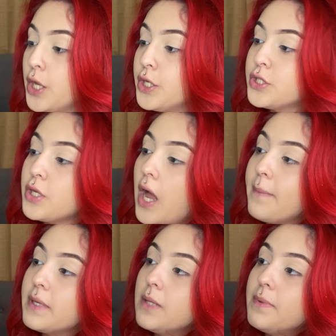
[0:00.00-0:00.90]
So I'm
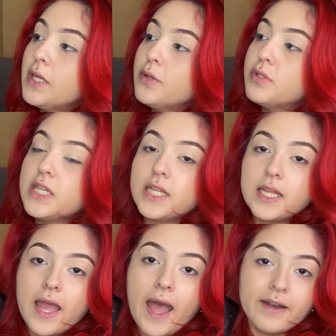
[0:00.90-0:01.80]
gonna be using
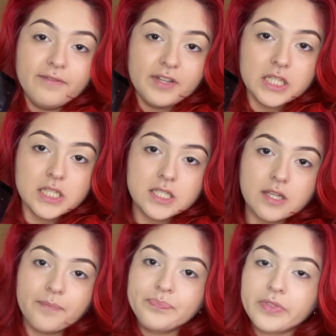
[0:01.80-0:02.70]
Canvas
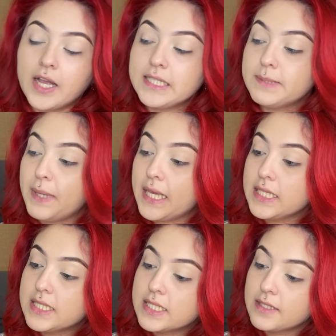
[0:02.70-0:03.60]
as
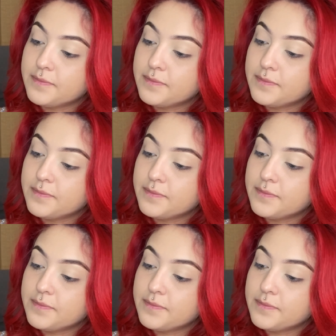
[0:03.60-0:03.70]
base.